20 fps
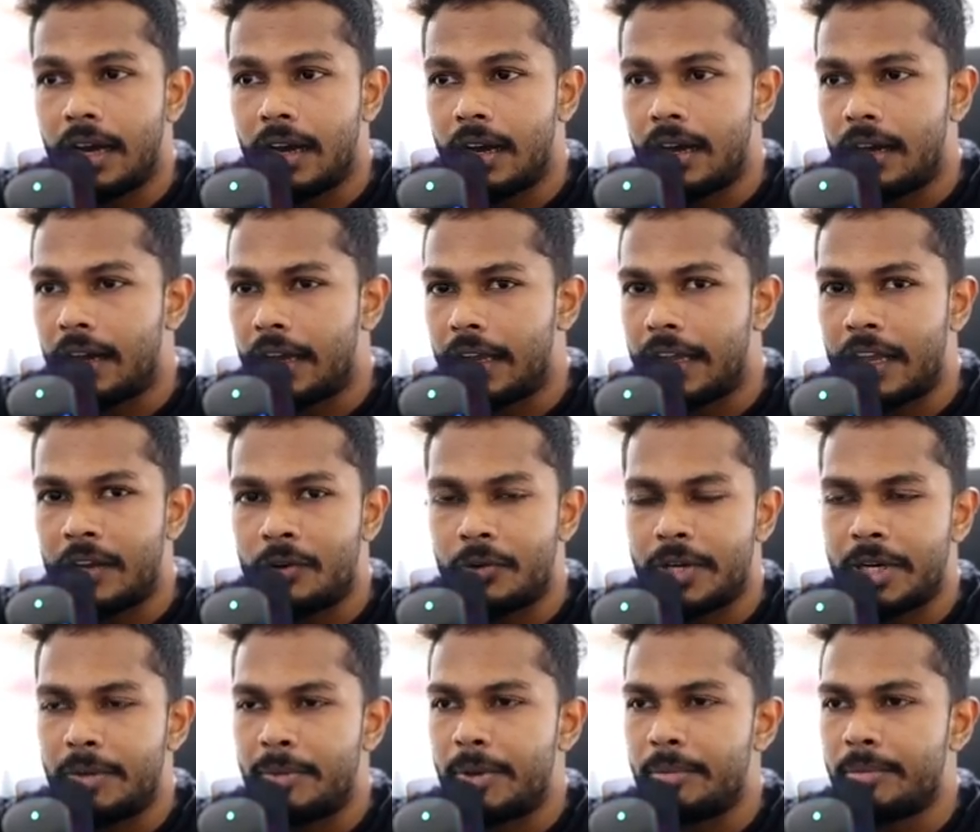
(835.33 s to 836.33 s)
I cannot
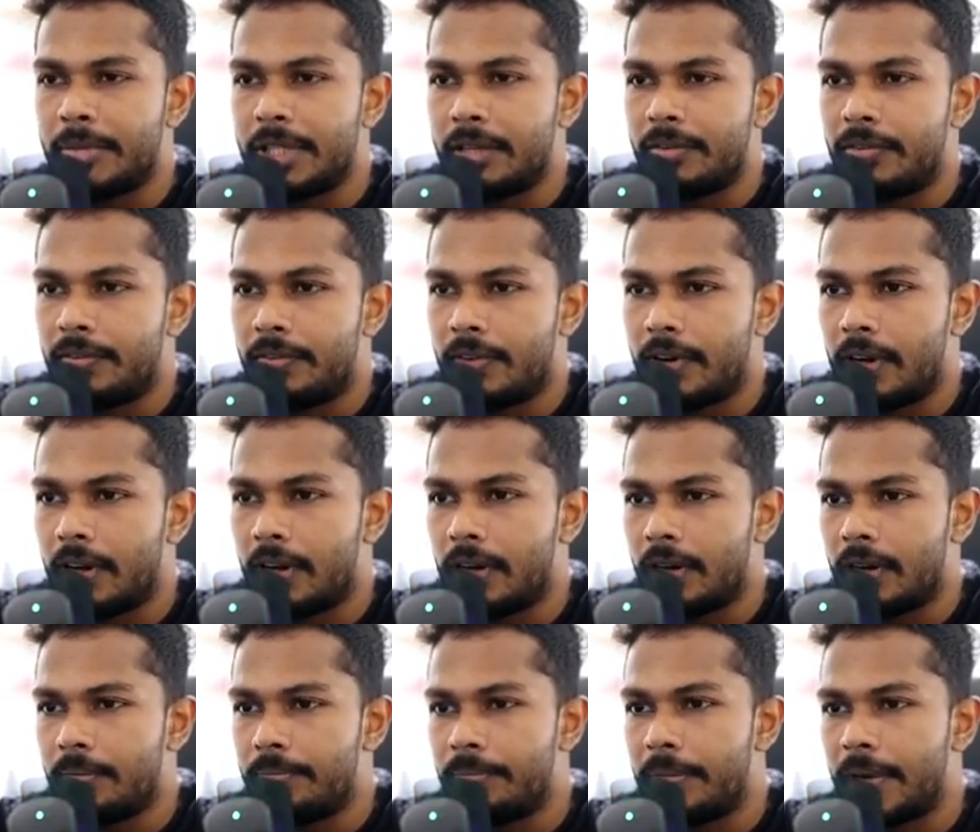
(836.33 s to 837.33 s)
remember the
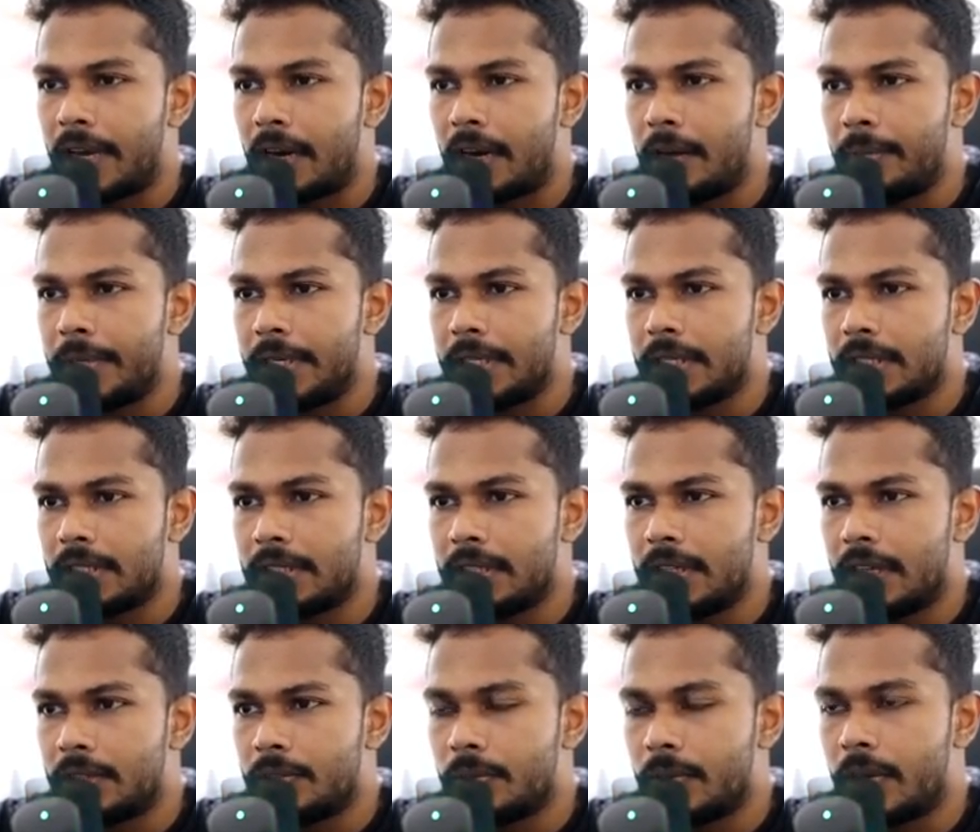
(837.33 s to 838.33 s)
parameters.
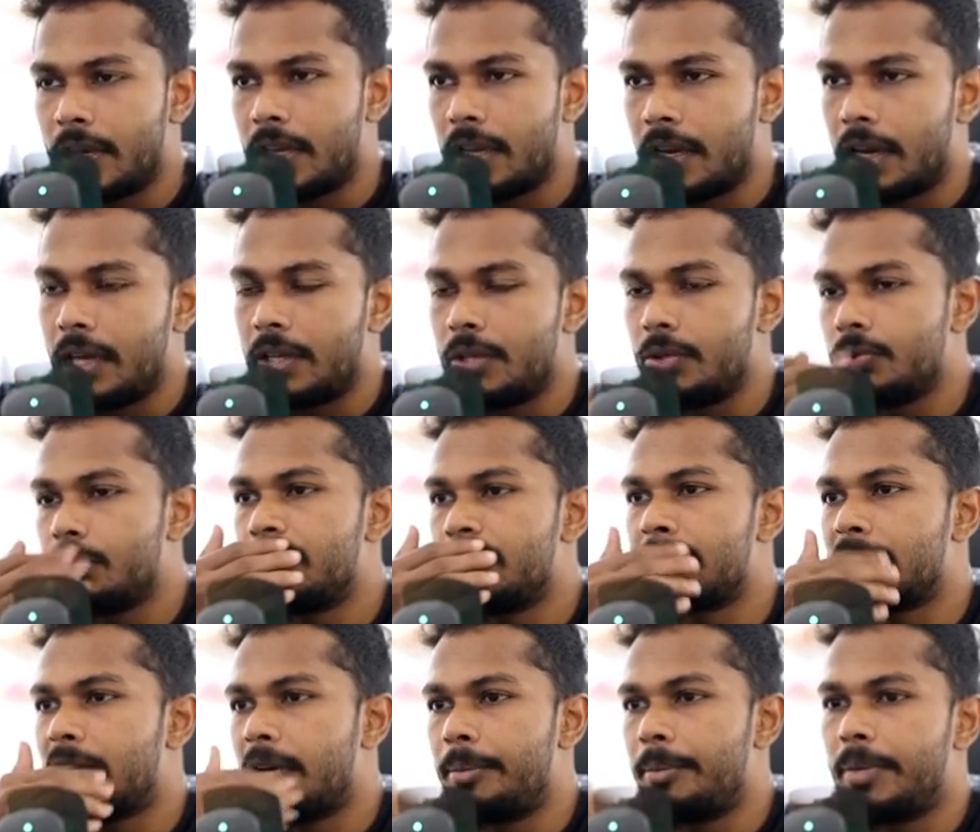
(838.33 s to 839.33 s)
That's why I do
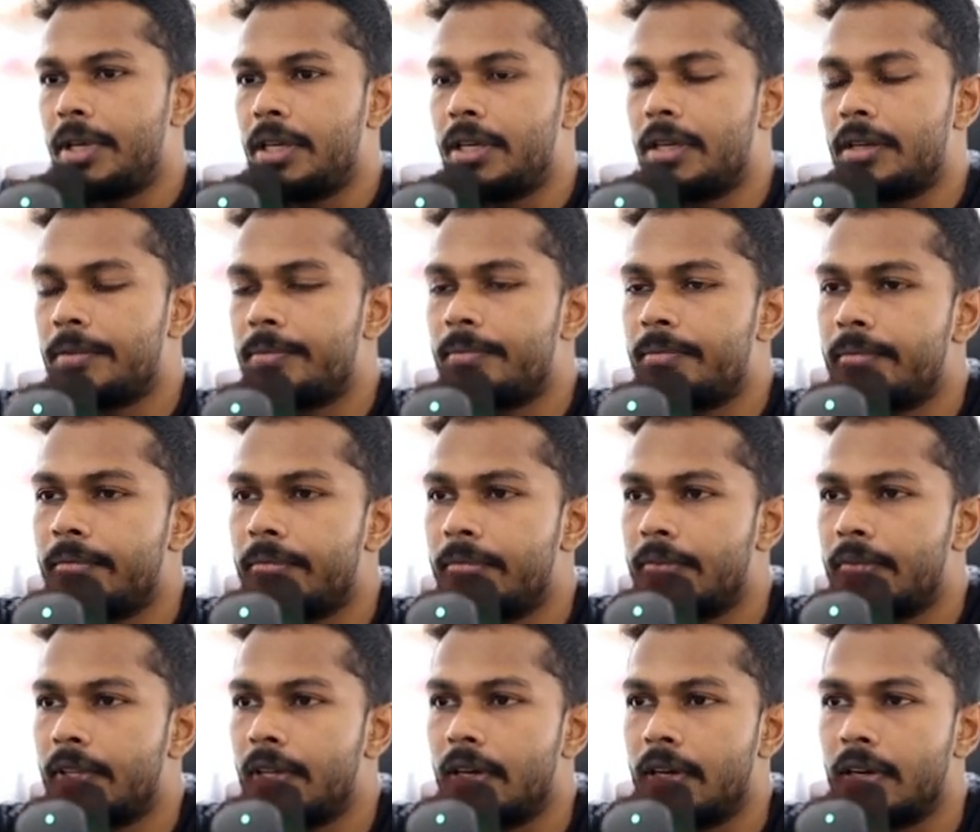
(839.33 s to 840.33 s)
typing
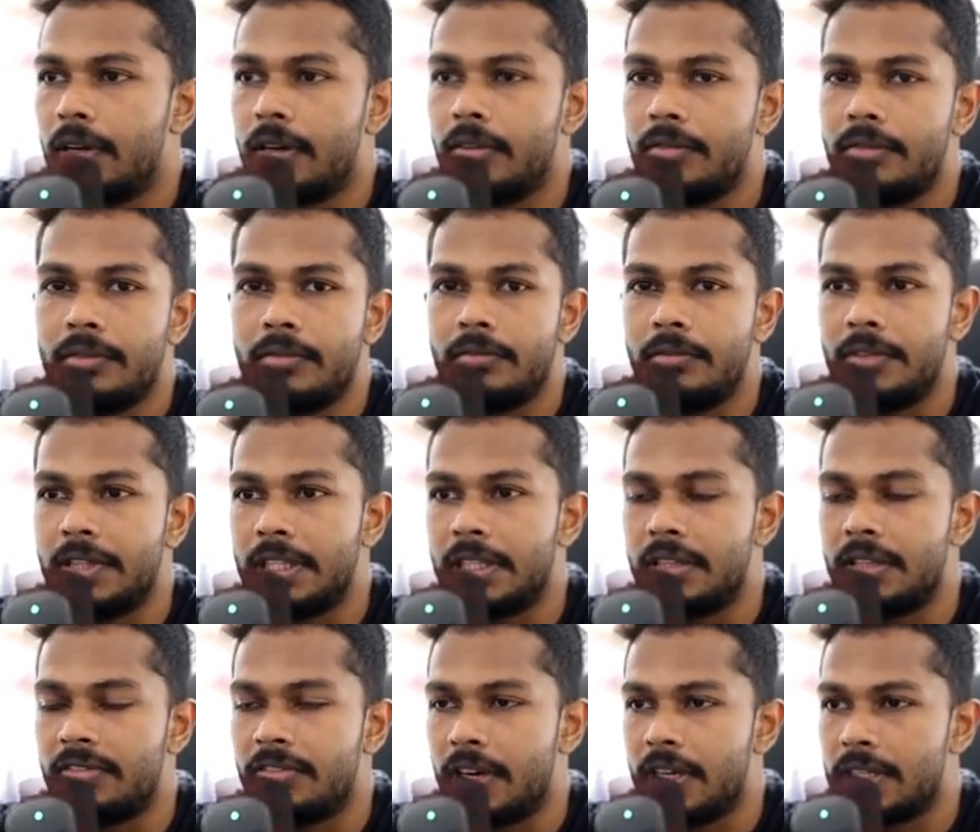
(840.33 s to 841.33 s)
within the
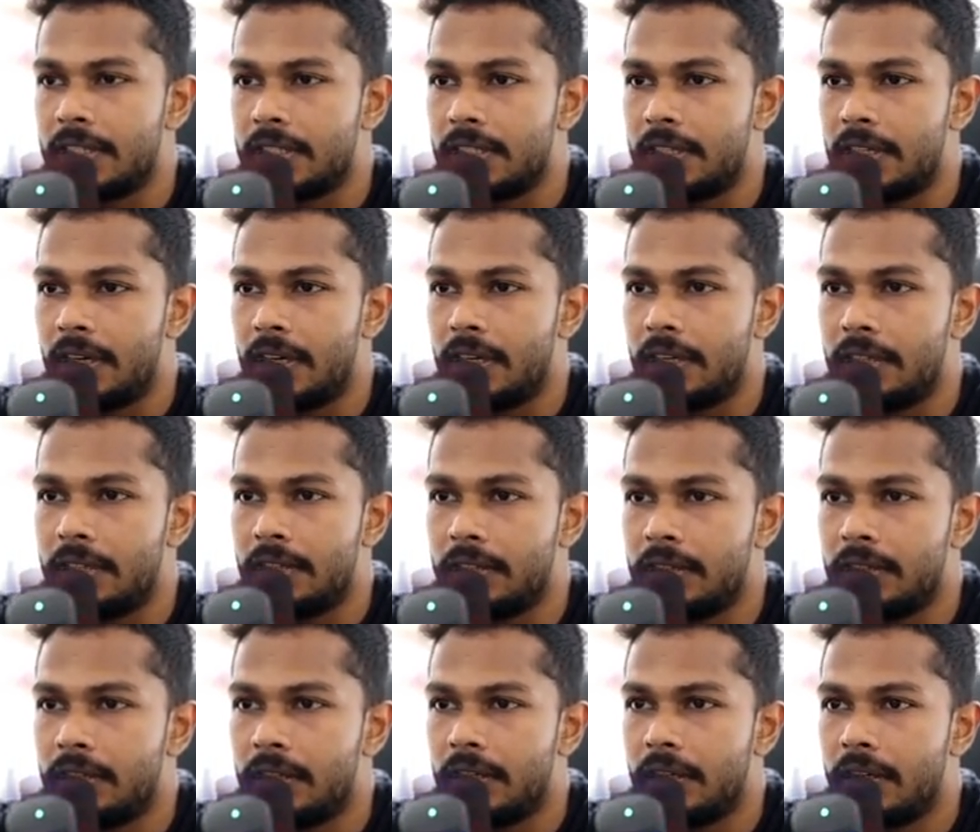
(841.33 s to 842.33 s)
function and
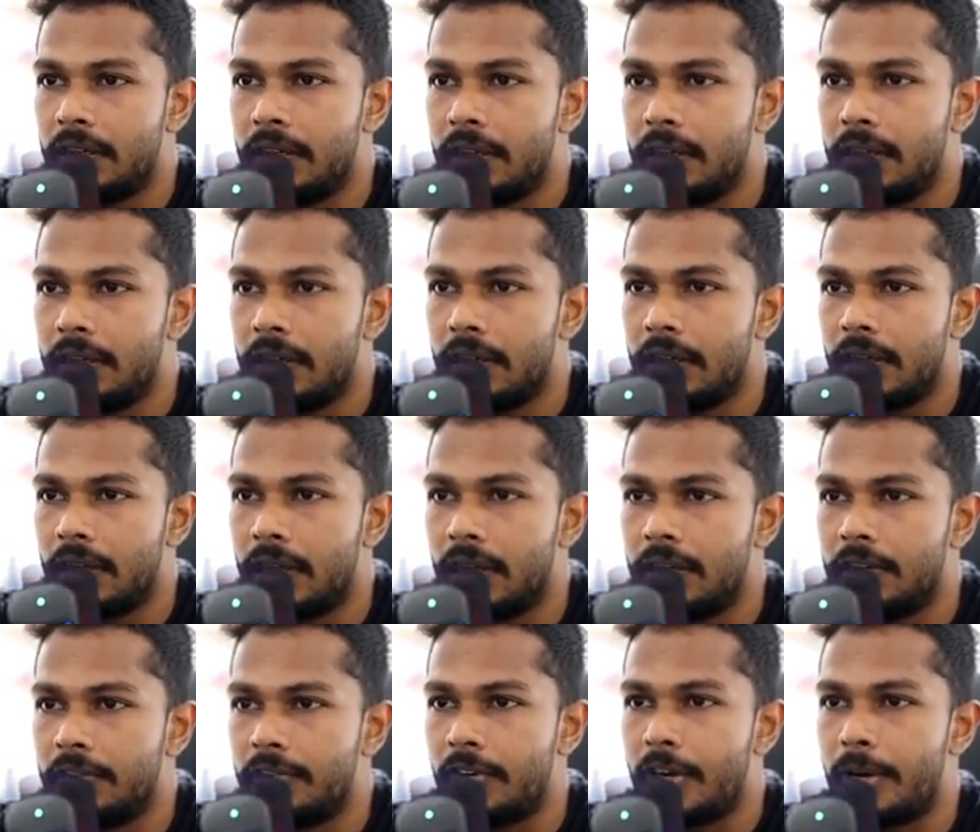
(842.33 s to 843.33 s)
kind
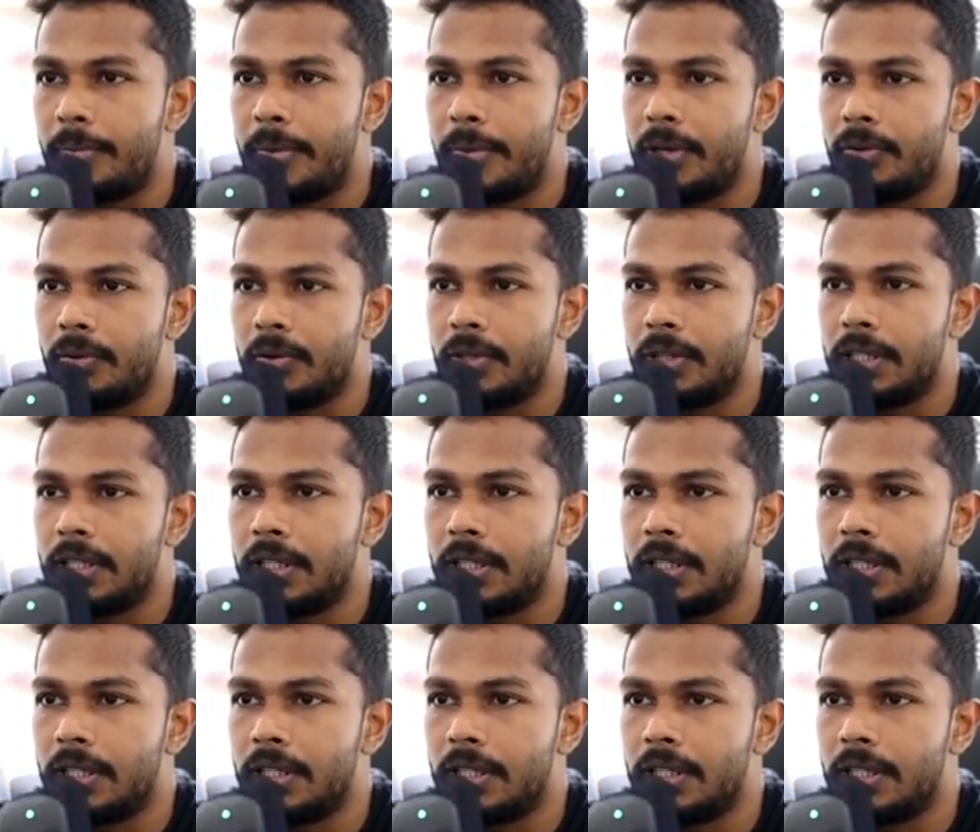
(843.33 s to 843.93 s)
of wrapping all the